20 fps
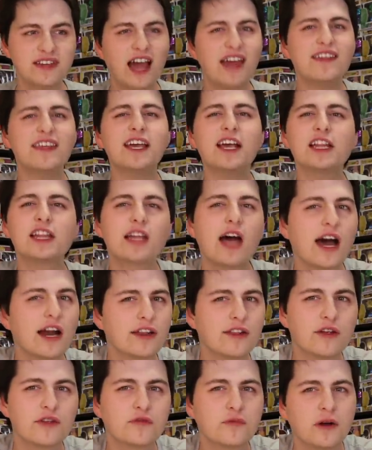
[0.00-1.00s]
I think a lot
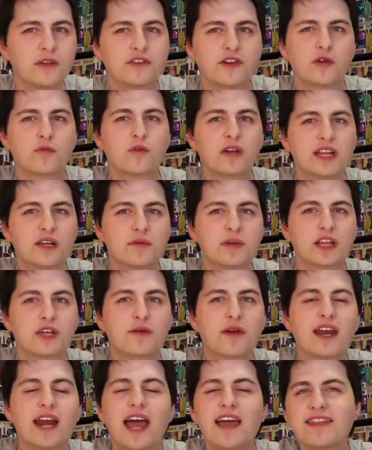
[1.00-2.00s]
of those ones are really, really great.